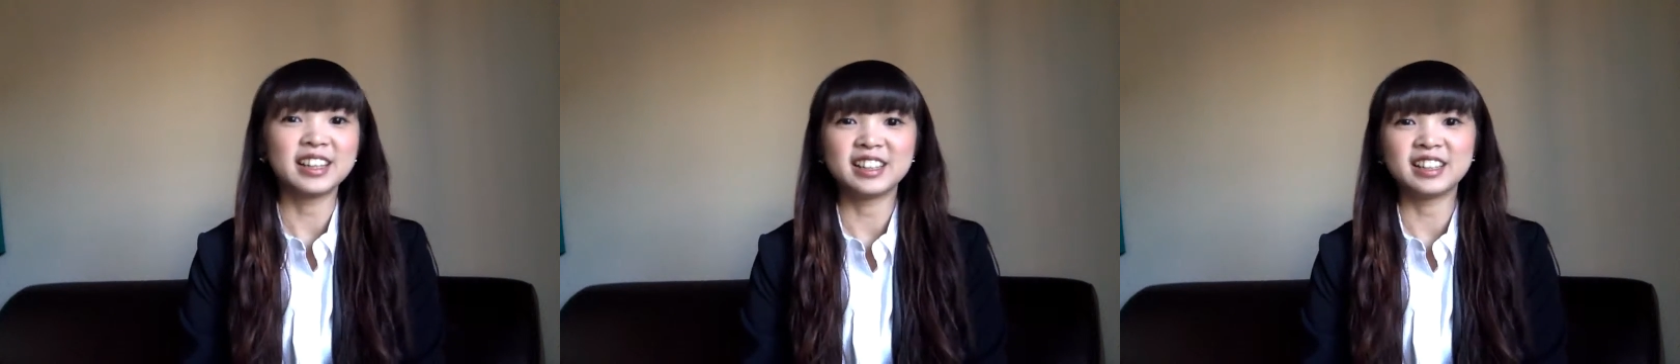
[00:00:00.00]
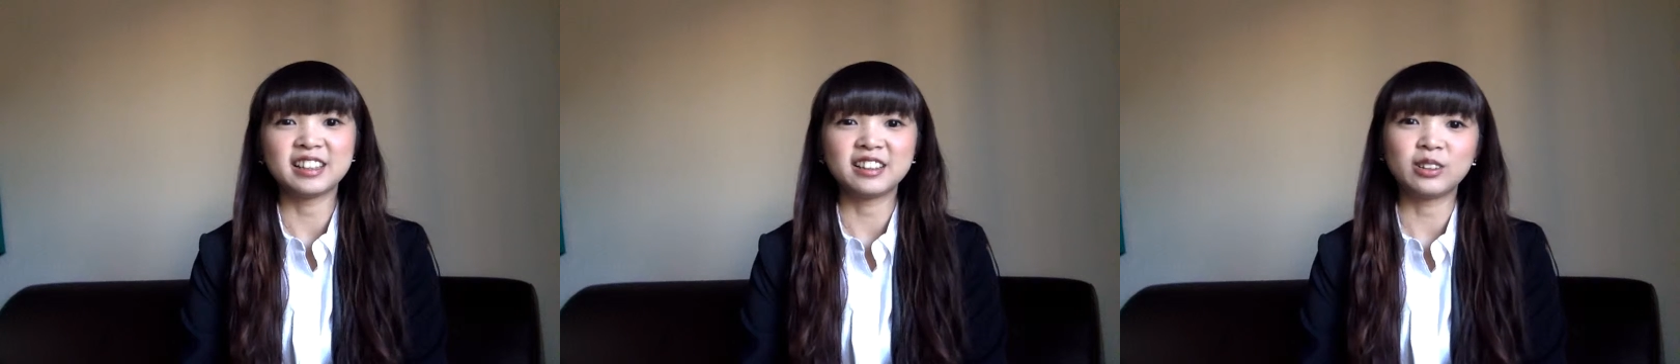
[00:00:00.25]

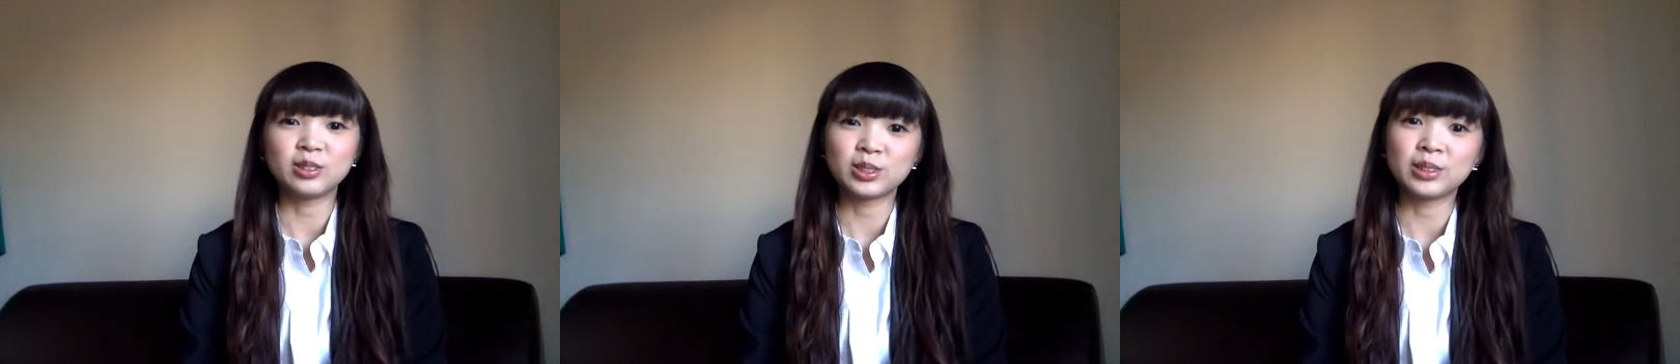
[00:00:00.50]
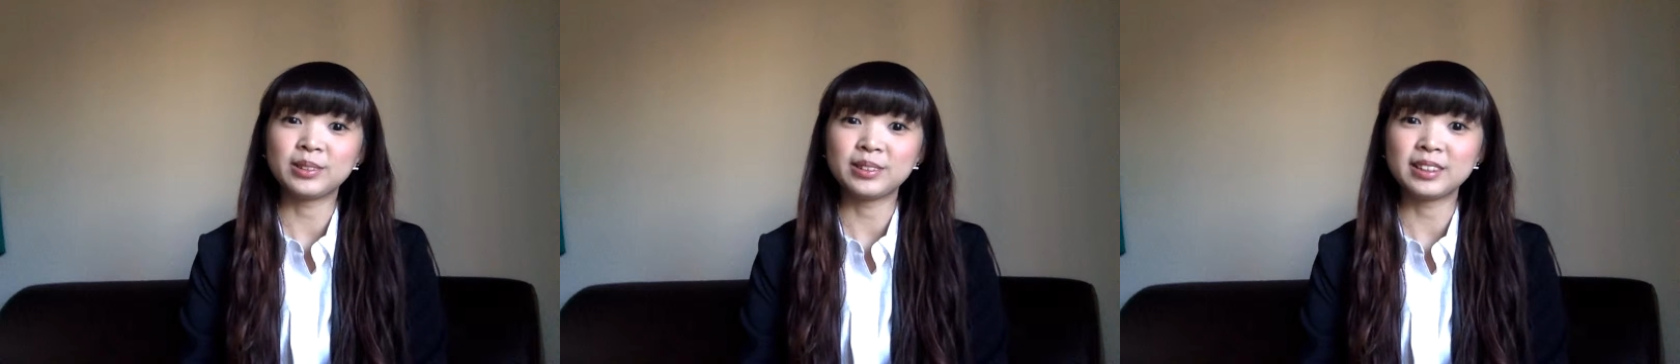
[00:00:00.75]
And
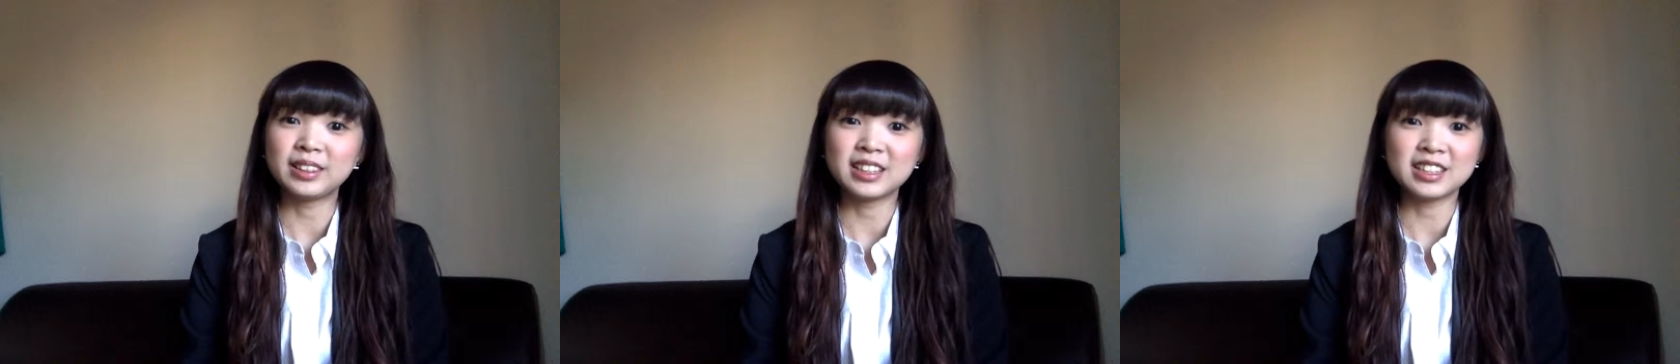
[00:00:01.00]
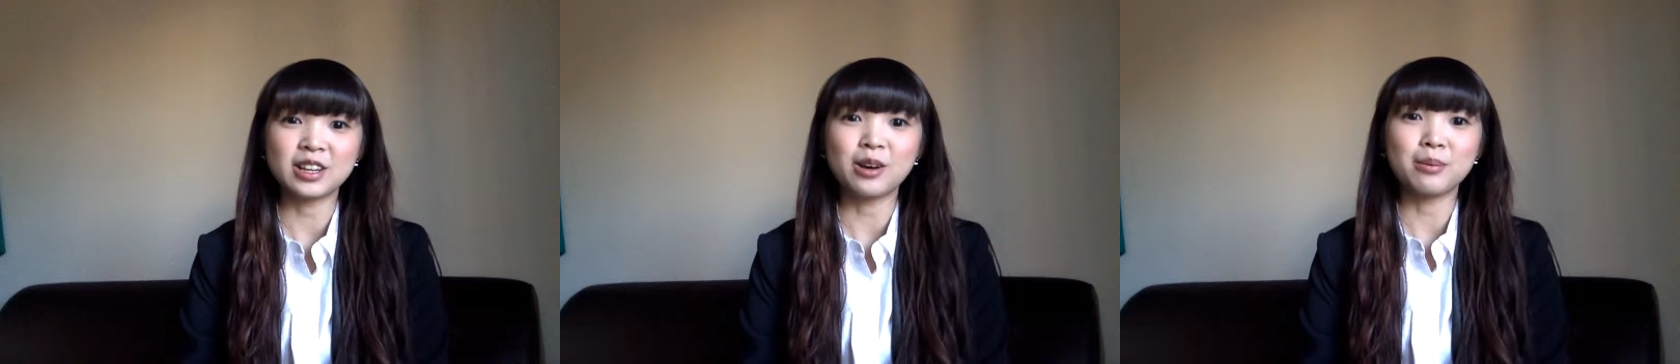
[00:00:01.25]
also it
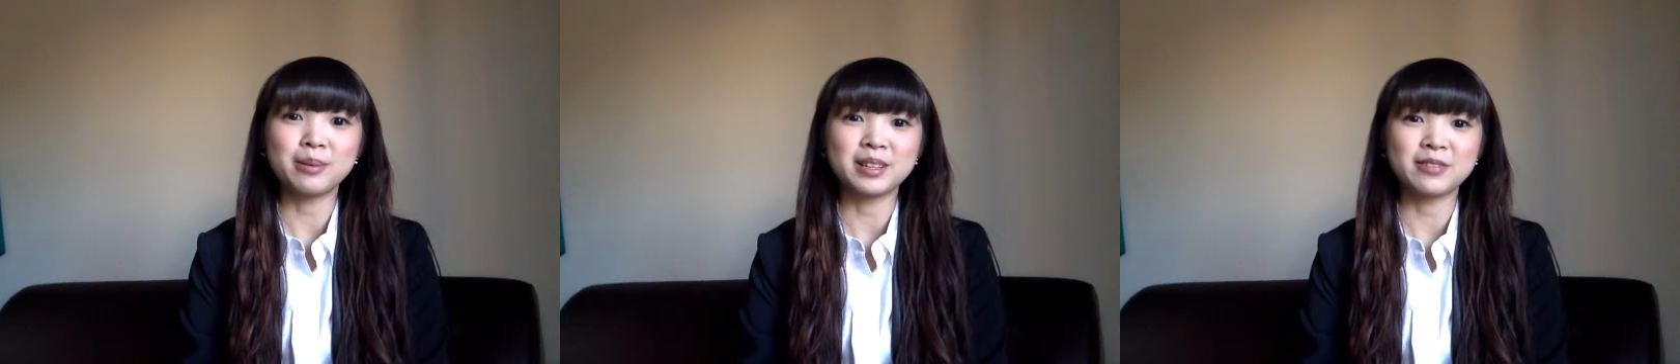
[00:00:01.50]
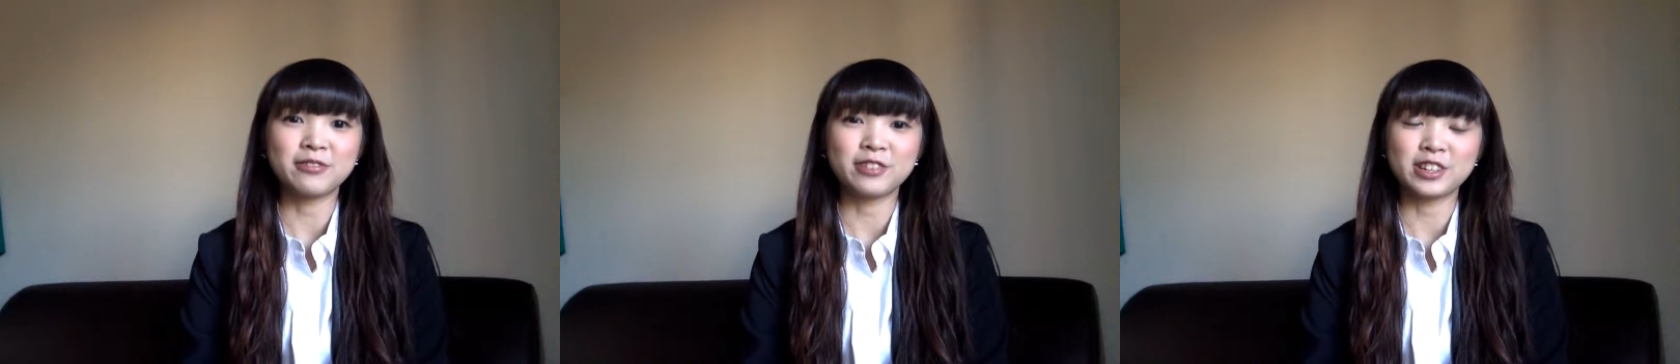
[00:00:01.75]
is
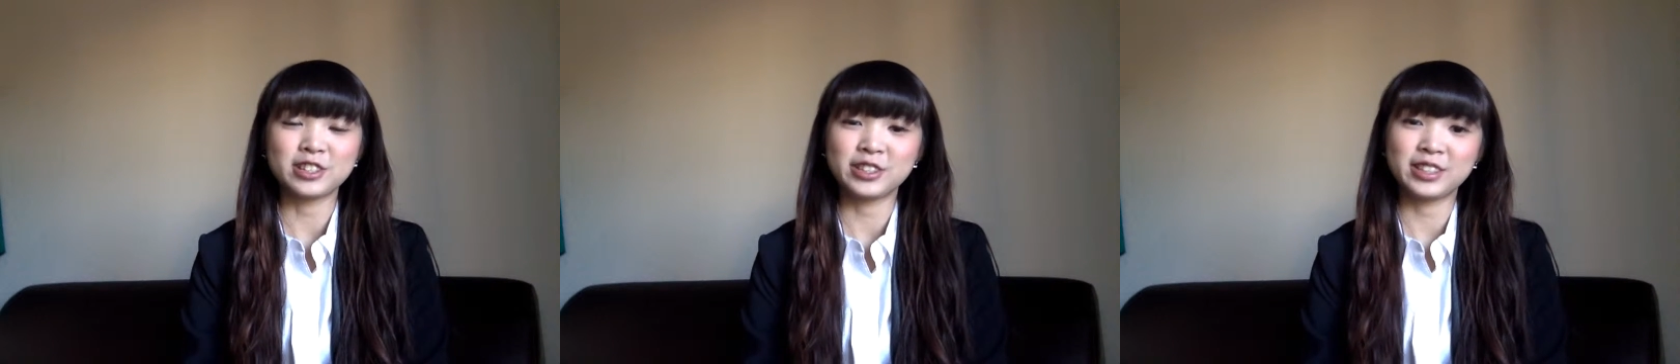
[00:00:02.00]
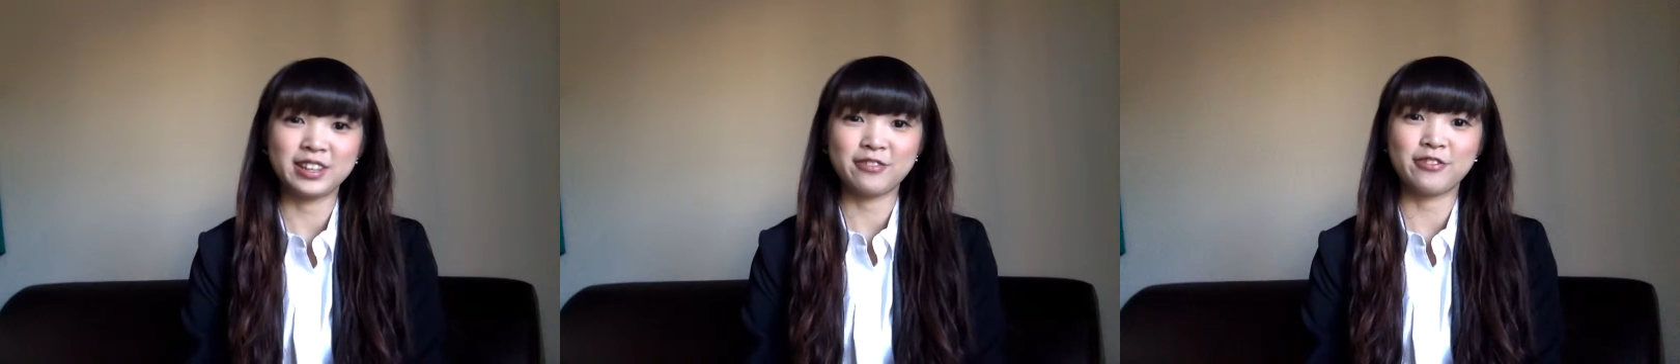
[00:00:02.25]
open for
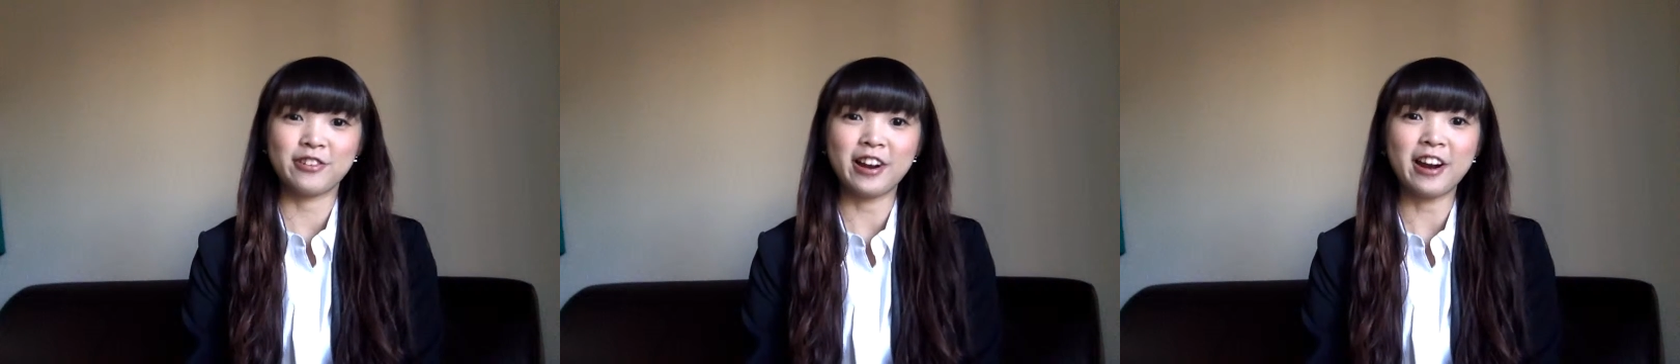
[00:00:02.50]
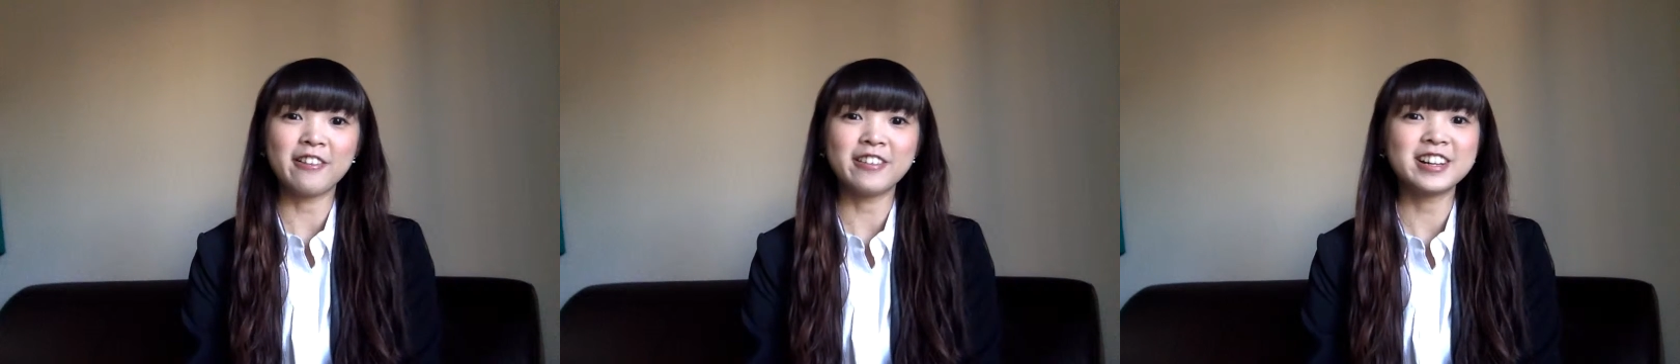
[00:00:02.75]
24
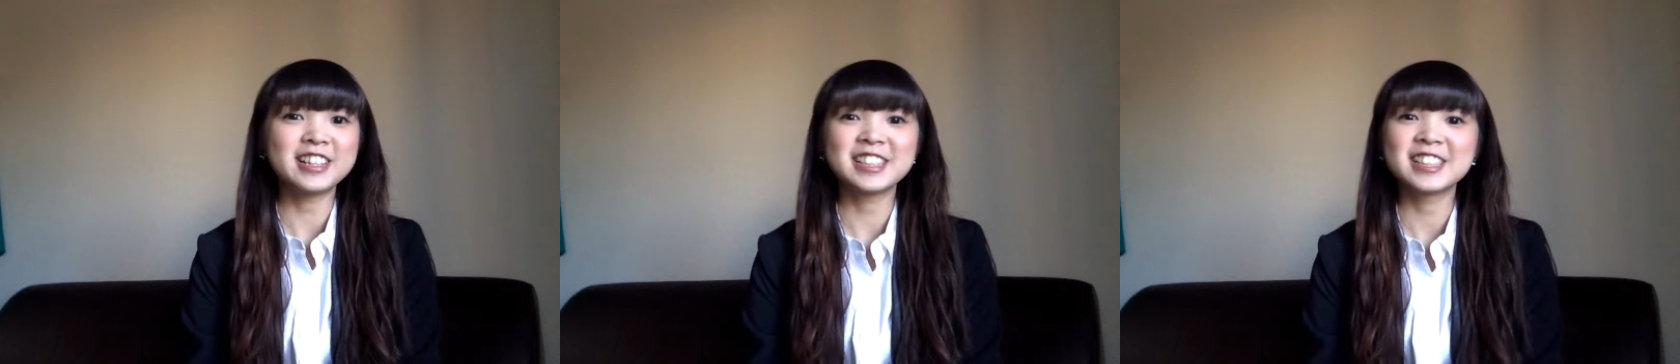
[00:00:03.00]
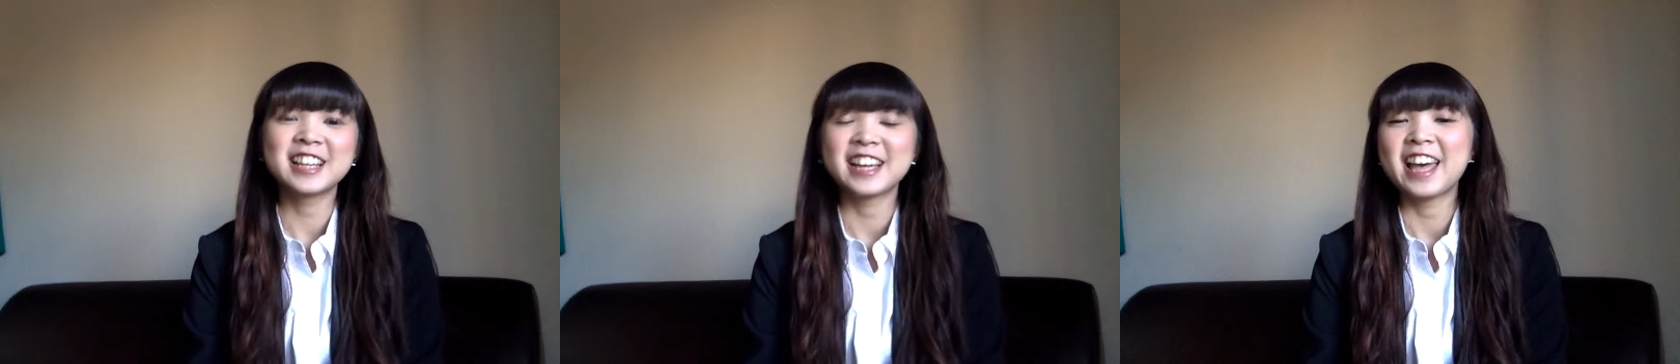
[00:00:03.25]
hours.